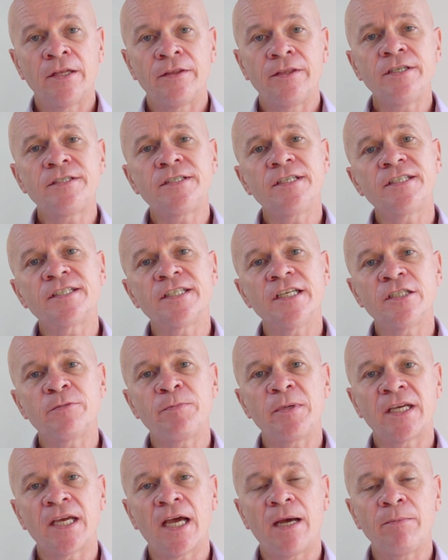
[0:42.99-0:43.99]
This has since
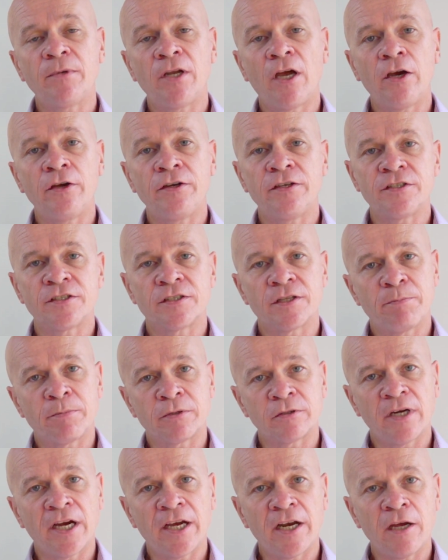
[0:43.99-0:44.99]
become known as the
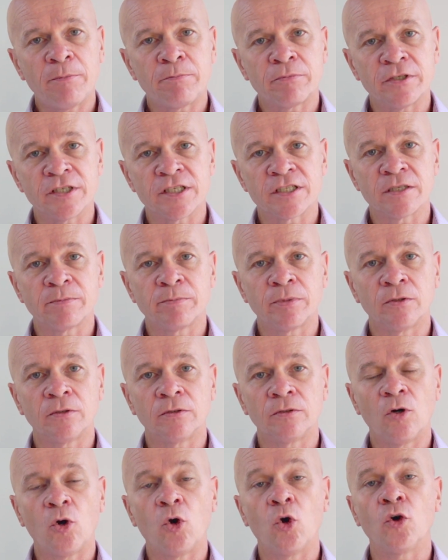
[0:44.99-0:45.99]
Pareto
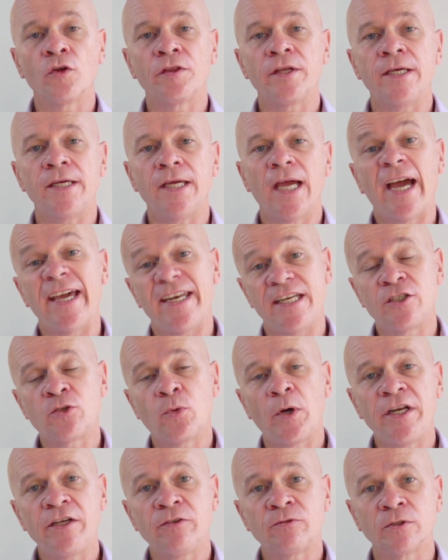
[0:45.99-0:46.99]
principle or the
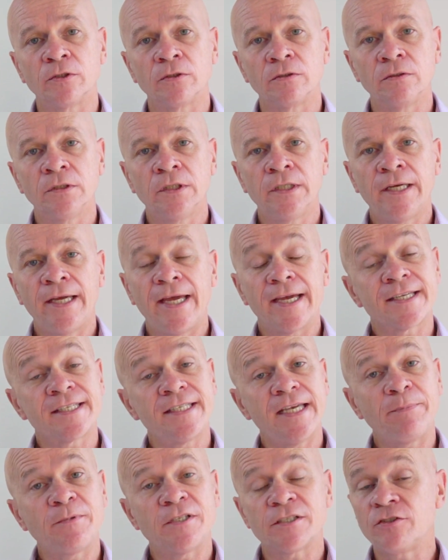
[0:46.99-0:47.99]
80-20 rule,
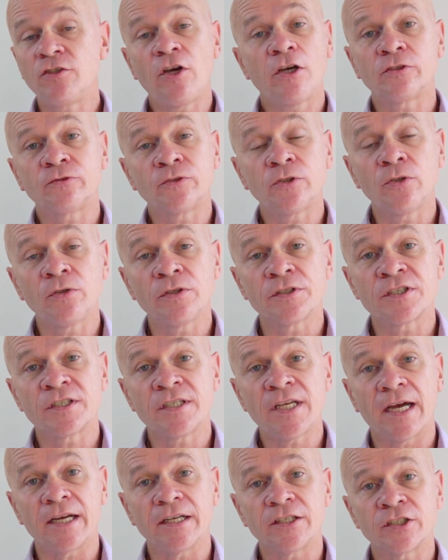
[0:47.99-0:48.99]
except it's not a rule as
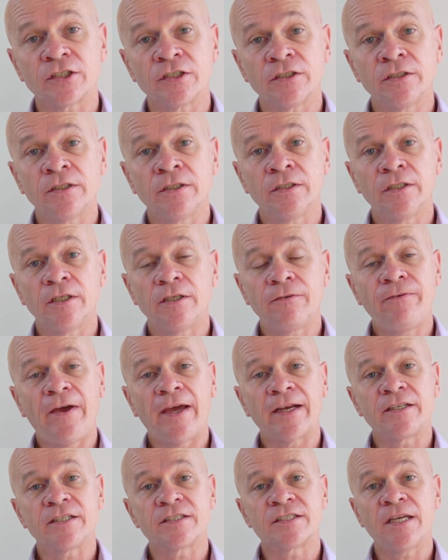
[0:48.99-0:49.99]
such. In
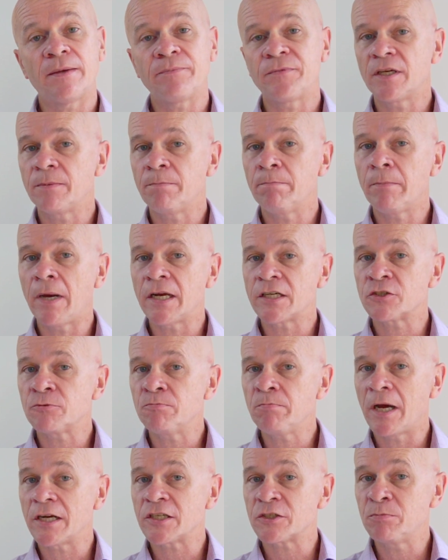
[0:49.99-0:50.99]
fact, it's something much
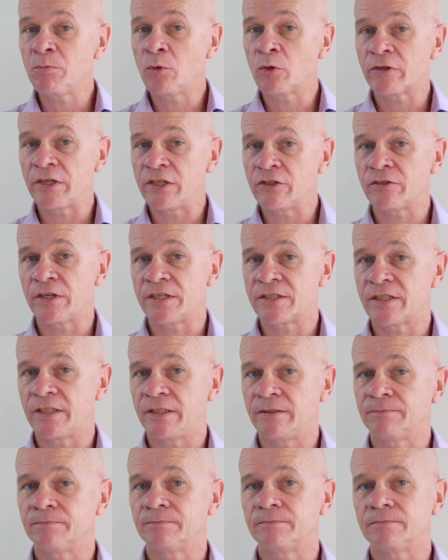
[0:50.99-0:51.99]
more interesting.